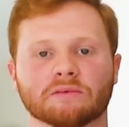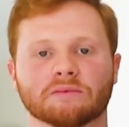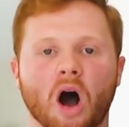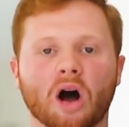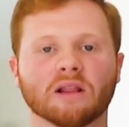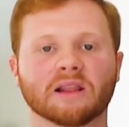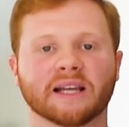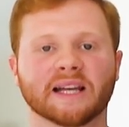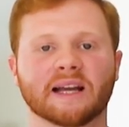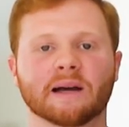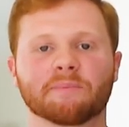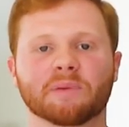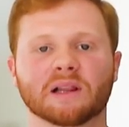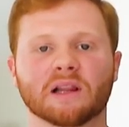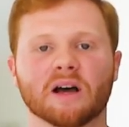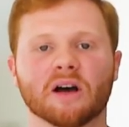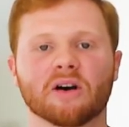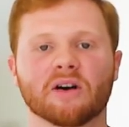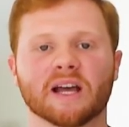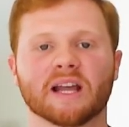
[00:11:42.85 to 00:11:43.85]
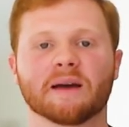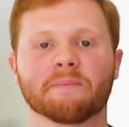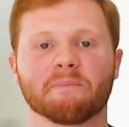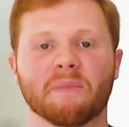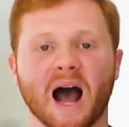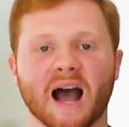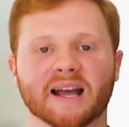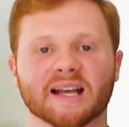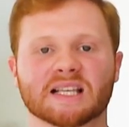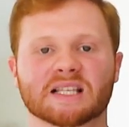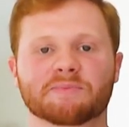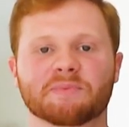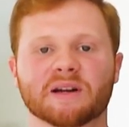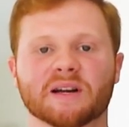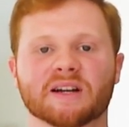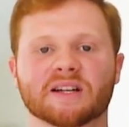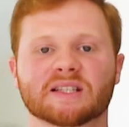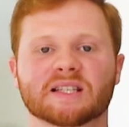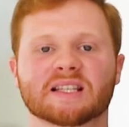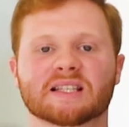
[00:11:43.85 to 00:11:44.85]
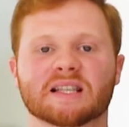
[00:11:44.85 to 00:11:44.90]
I'll link it below, and in my experience,